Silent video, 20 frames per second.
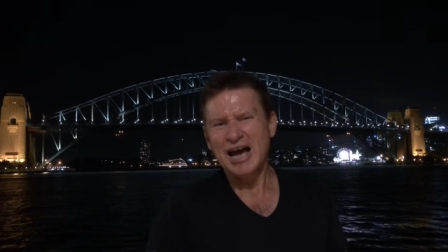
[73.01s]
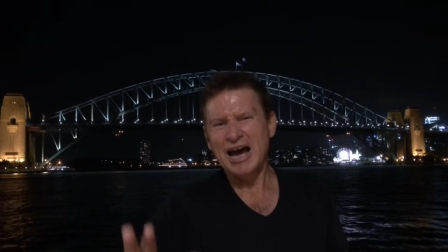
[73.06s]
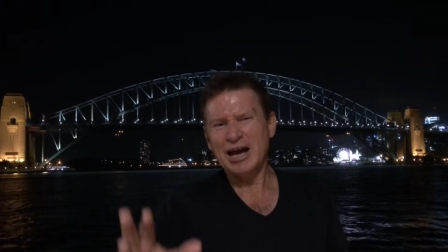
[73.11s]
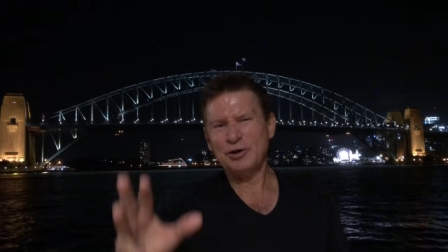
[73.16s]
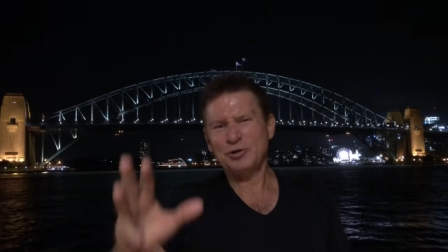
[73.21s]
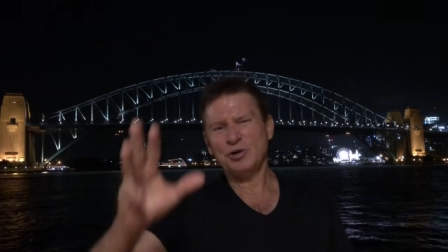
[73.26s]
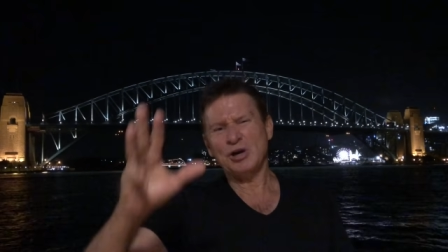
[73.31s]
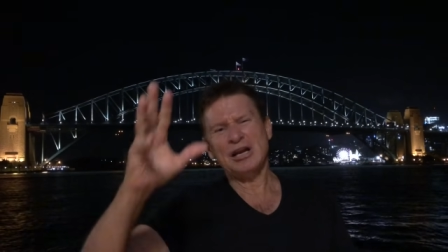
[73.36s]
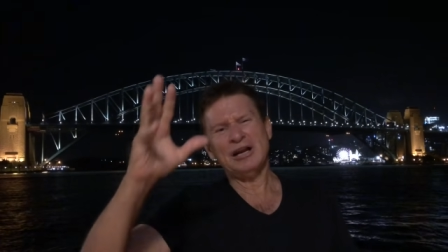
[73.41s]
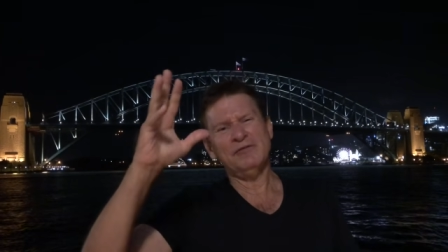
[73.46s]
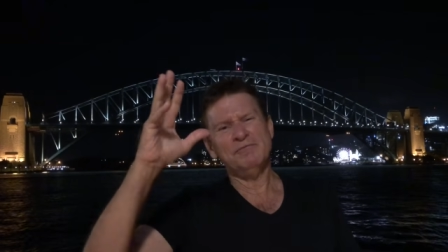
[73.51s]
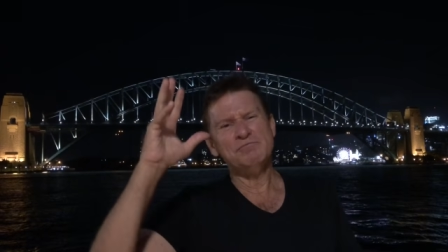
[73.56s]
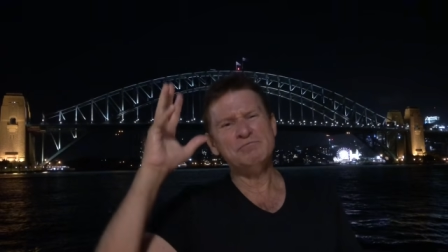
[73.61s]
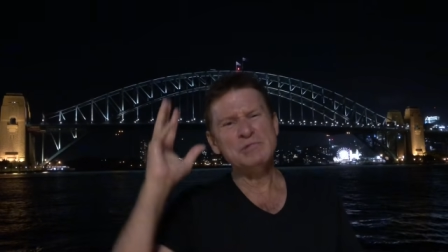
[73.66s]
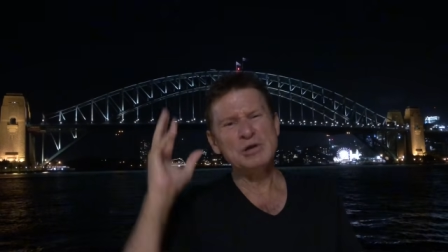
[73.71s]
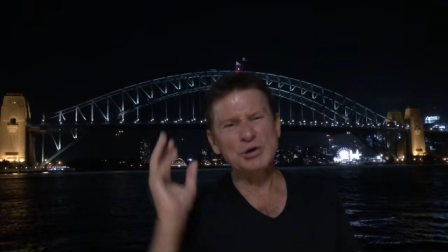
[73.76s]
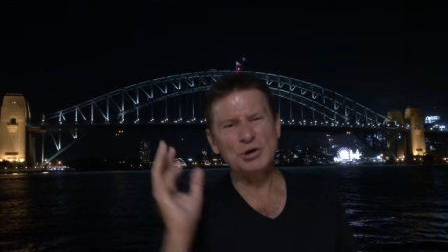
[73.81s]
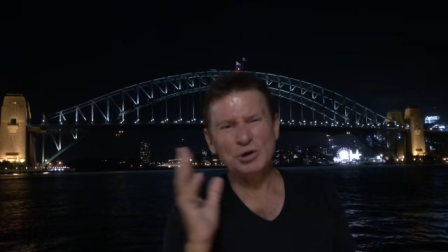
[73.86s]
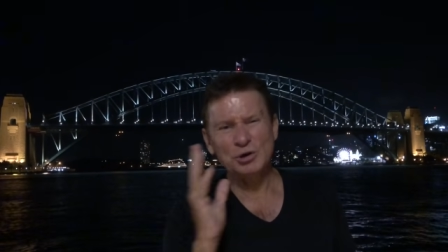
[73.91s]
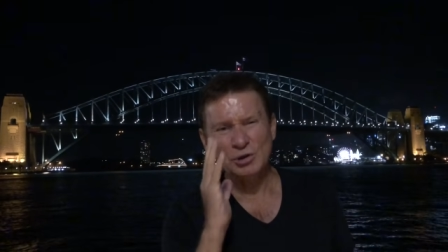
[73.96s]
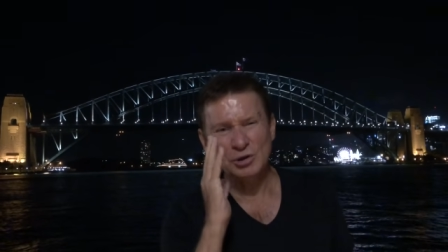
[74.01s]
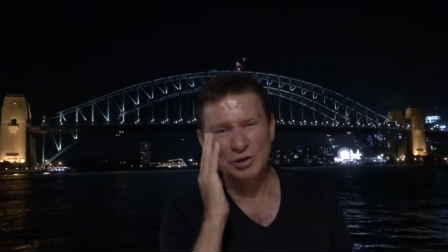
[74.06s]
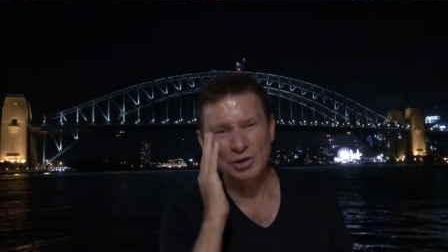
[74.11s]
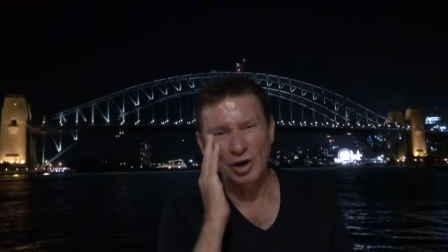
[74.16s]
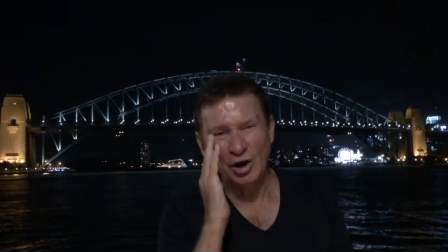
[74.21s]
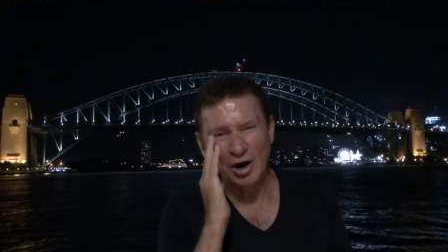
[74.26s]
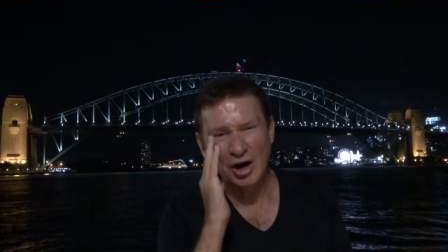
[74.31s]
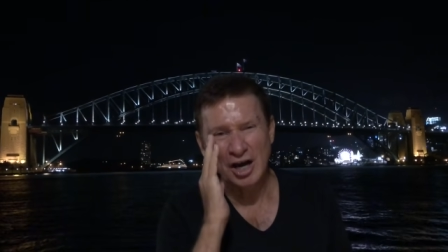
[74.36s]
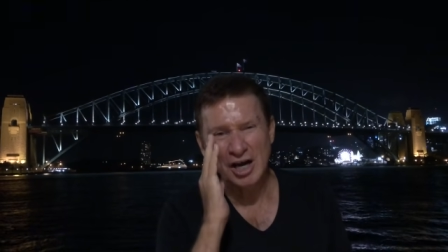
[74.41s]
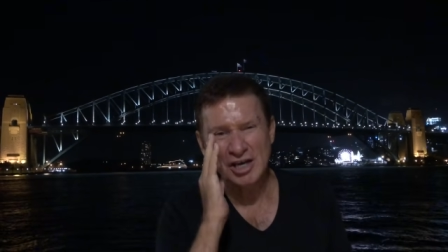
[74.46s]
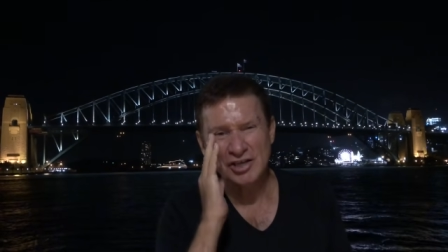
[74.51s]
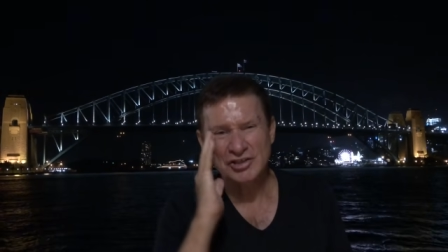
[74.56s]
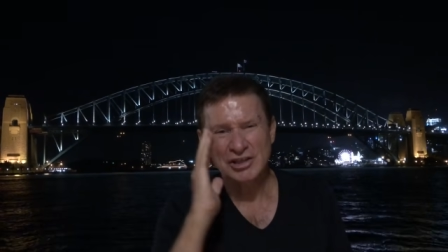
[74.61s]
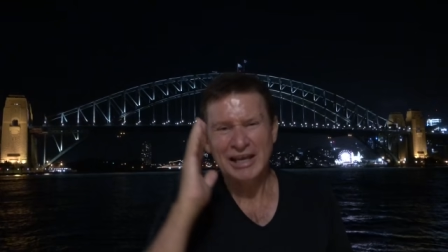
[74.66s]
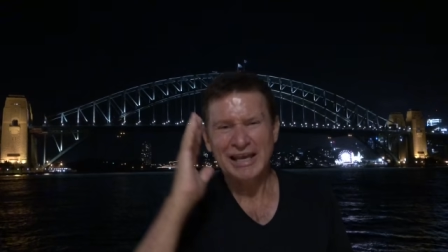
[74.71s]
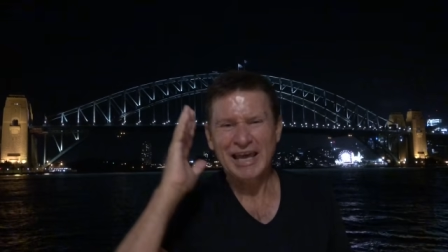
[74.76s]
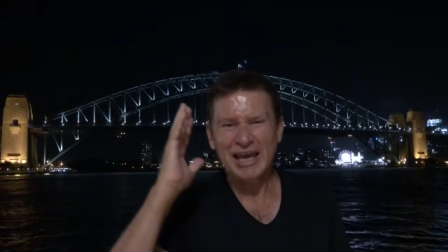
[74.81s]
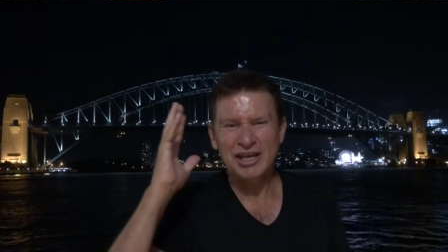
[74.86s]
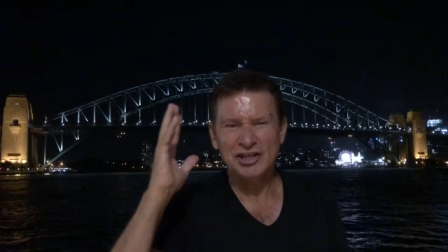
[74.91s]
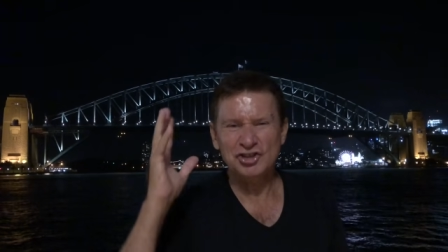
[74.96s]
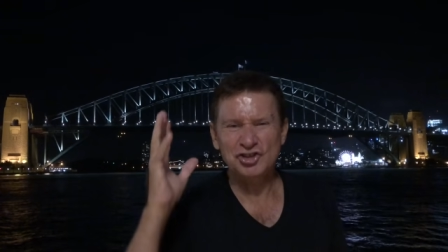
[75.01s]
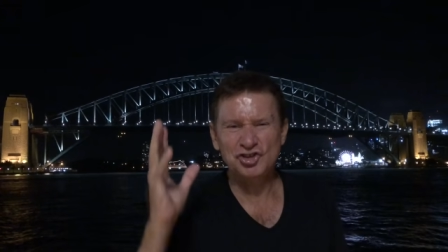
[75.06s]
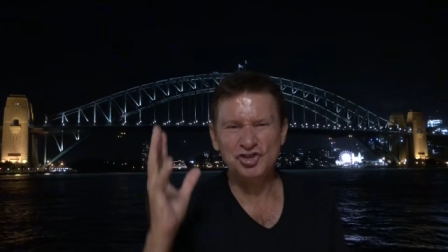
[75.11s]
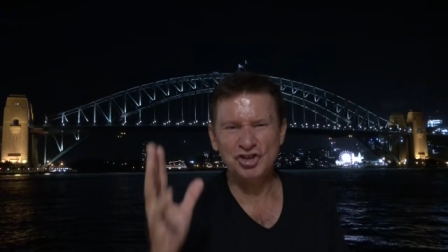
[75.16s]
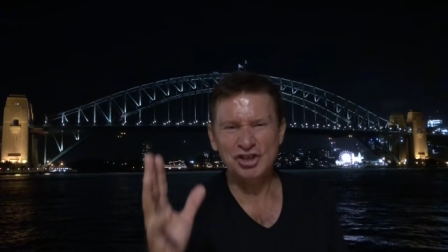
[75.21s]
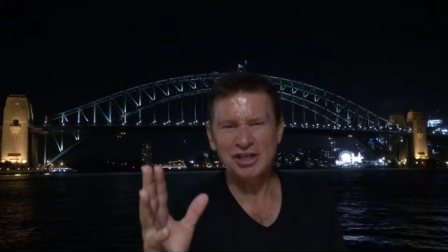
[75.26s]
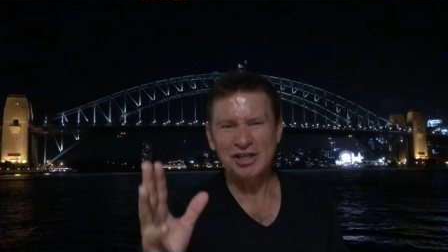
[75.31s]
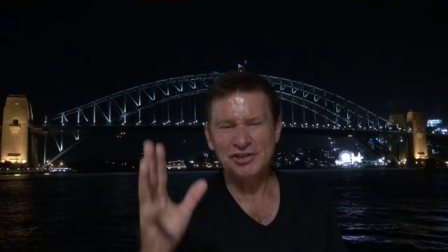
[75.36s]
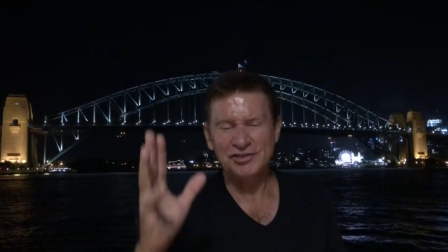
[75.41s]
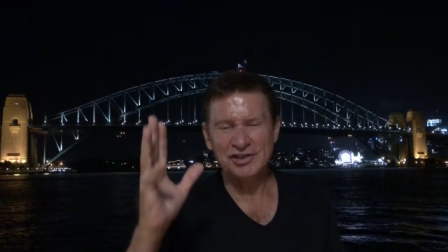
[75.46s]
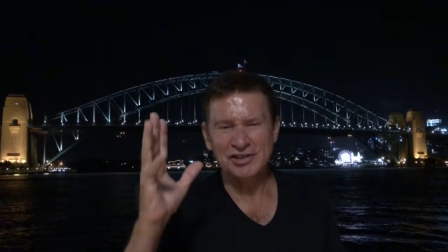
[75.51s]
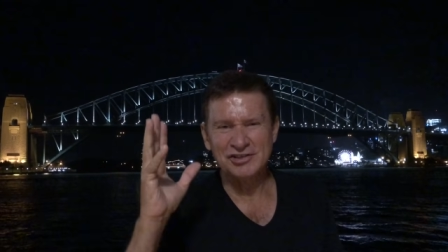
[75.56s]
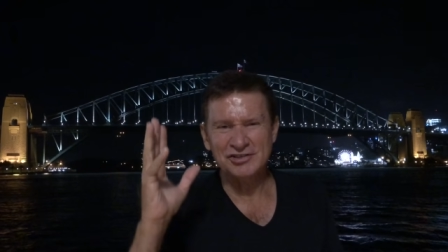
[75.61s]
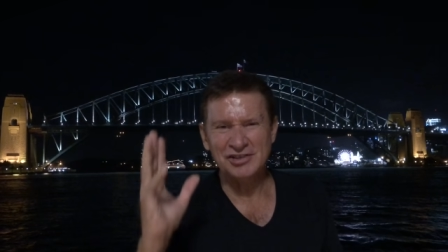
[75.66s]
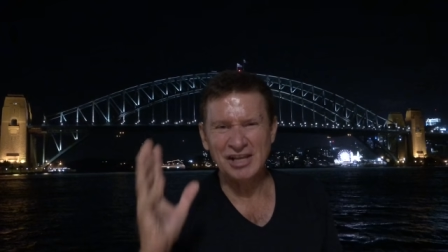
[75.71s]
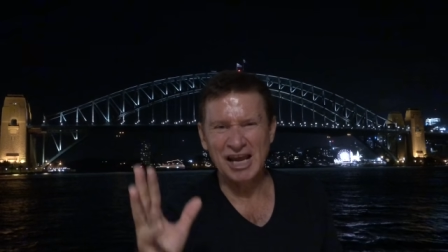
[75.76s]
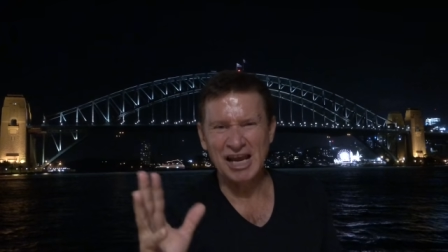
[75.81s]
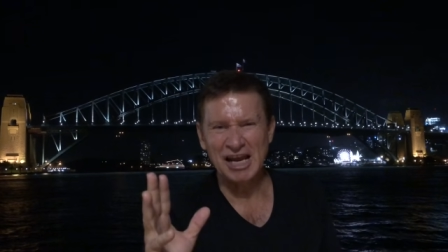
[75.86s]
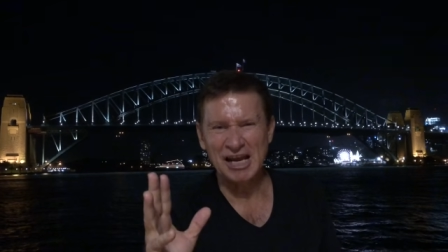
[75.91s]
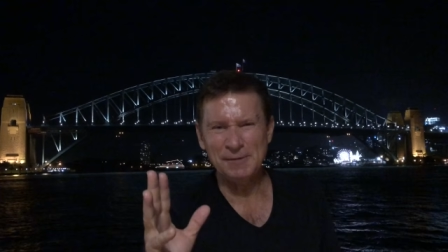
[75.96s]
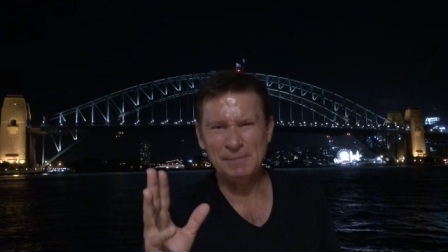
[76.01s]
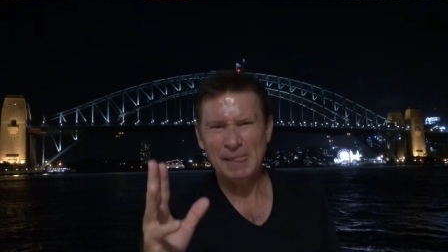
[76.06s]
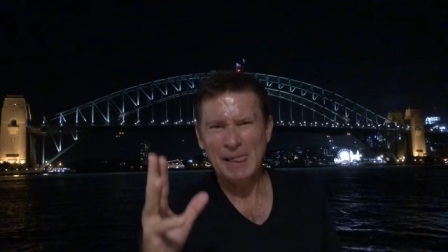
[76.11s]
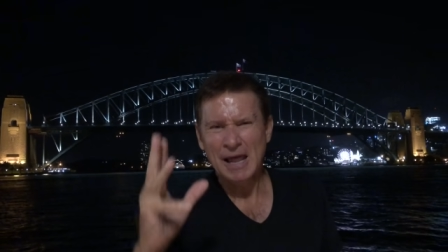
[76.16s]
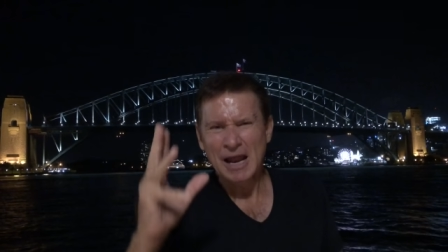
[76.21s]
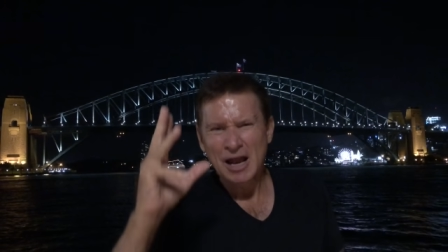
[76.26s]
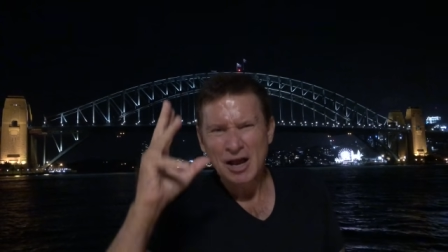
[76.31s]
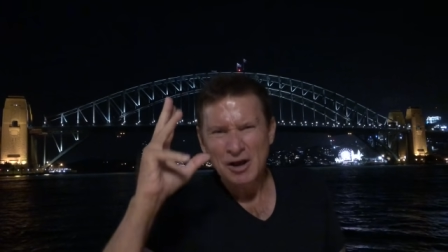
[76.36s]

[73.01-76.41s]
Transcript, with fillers: a creative miracle in eyes, in Jesus' name